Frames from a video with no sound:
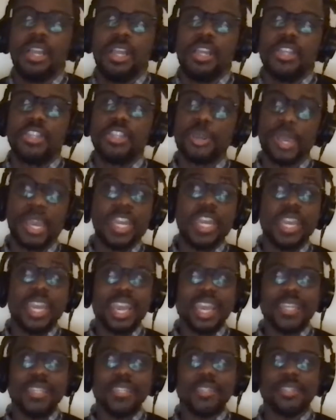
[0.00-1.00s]
So, any
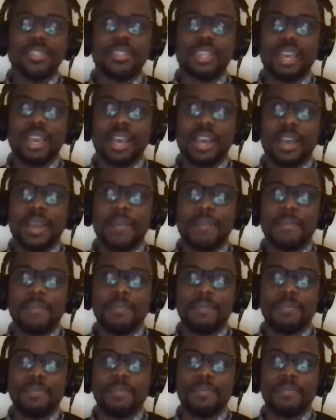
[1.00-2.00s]
case,
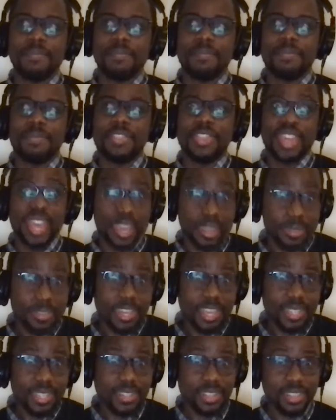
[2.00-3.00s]
um, they
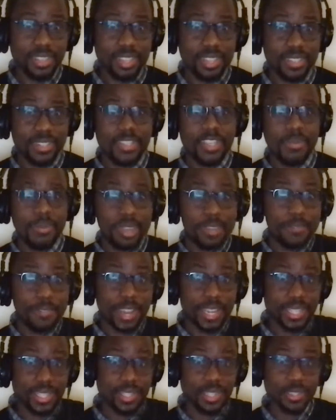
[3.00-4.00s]
they said they'd see me
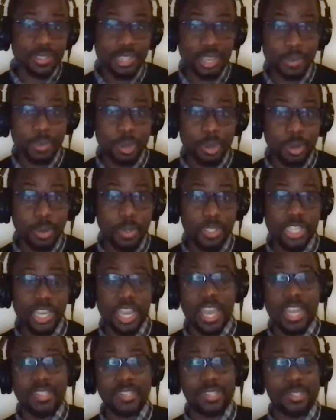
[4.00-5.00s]
if I did a demo, which
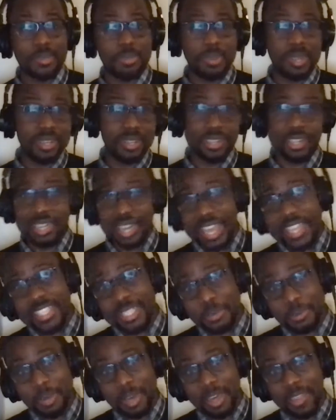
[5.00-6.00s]
I had to spend the
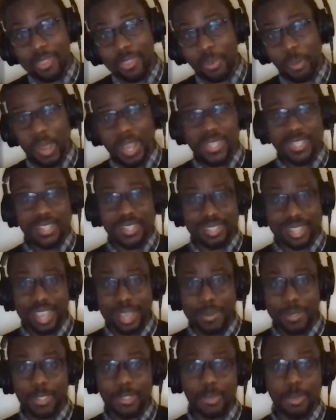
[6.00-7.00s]
next month waiting
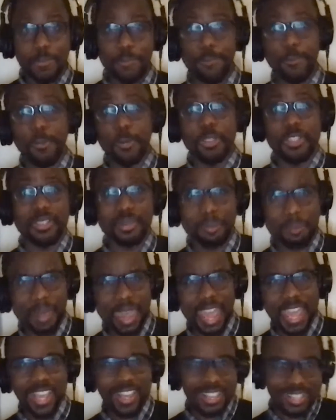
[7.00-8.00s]
tables to afford to
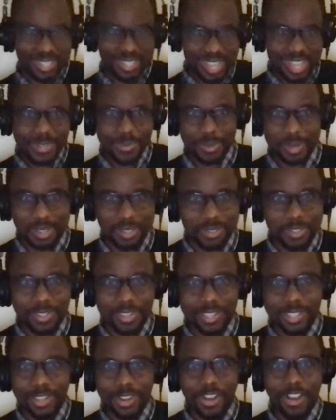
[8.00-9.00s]
make because that's what it
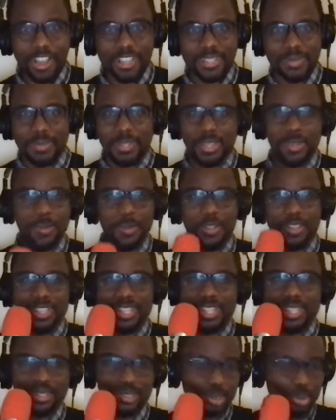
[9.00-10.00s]
it costs. I mean, there weren't
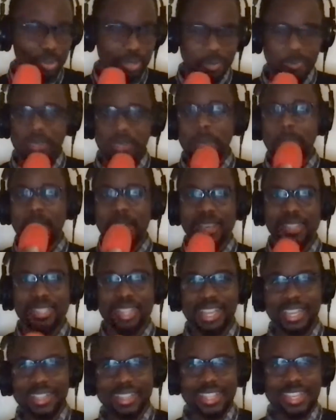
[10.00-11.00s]
these USB mics
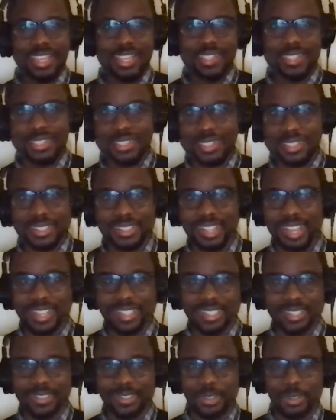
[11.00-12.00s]
like these, and
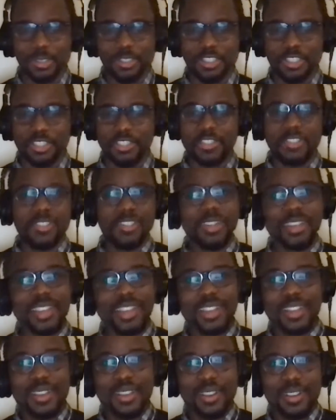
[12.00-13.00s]
like you couldn't just,
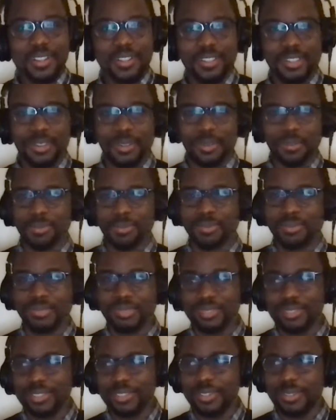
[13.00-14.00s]
you know,
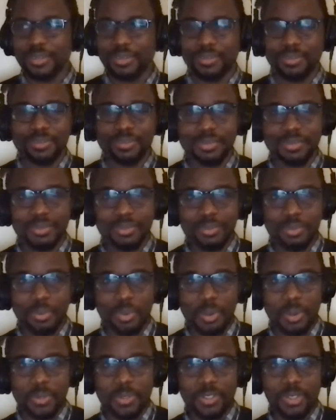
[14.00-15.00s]
you
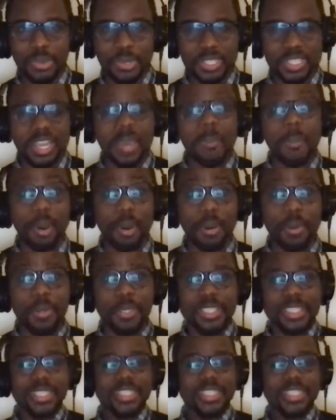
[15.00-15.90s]
know do a demo.